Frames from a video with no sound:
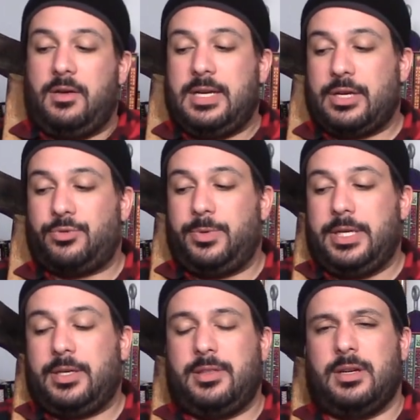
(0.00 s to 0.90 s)
Next
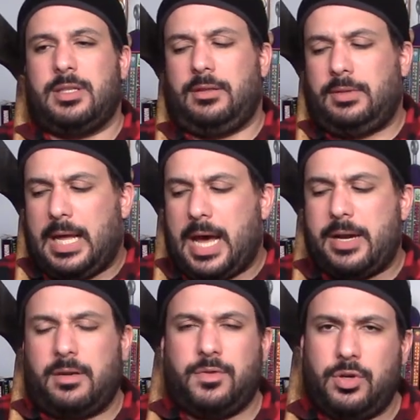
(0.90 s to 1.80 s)
week, there's a
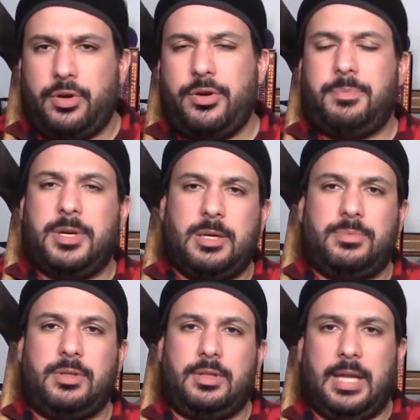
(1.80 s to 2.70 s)
lot of good
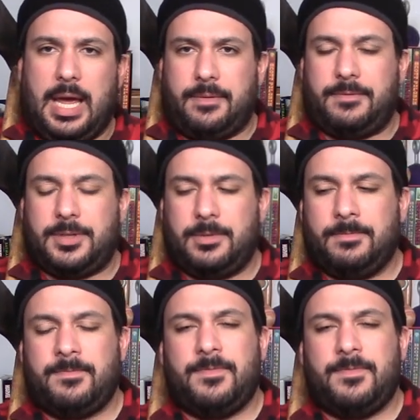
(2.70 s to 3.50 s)
people left.